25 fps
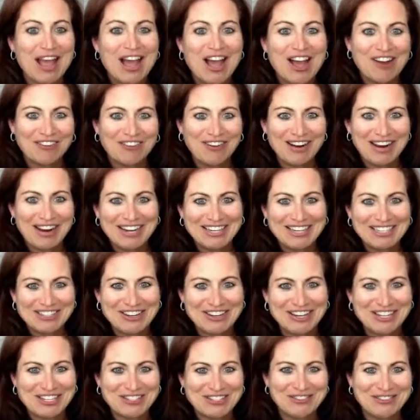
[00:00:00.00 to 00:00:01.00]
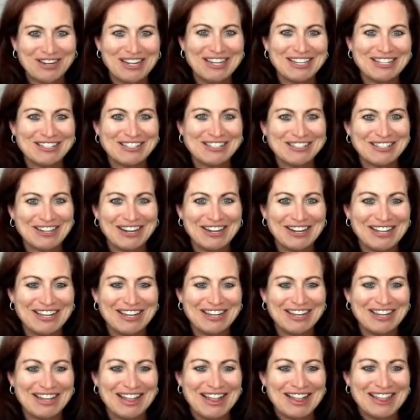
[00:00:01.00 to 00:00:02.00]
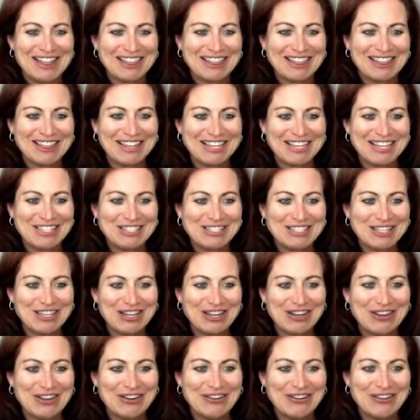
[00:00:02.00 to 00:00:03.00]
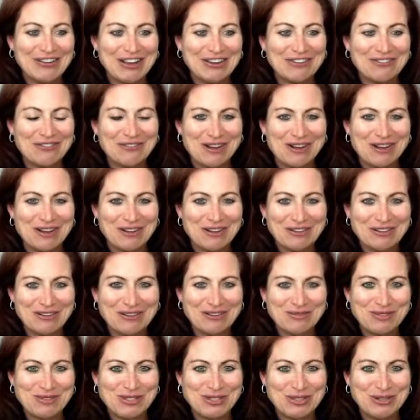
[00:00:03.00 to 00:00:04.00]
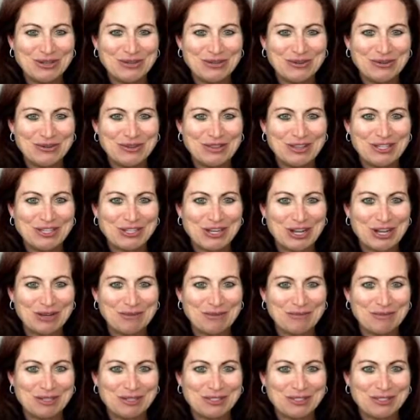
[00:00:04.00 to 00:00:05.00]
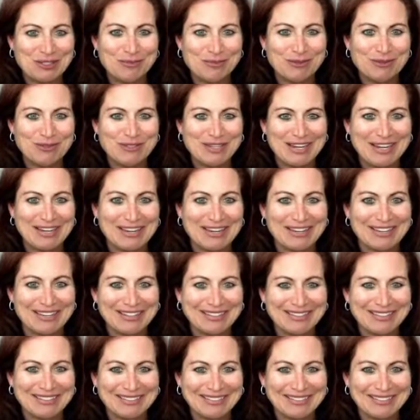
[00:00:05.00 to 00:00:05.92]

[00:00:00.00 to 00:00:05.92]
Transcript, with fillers: All right, you guys ready to get started? Let's go and welcome to the Chalk Monster Boutique.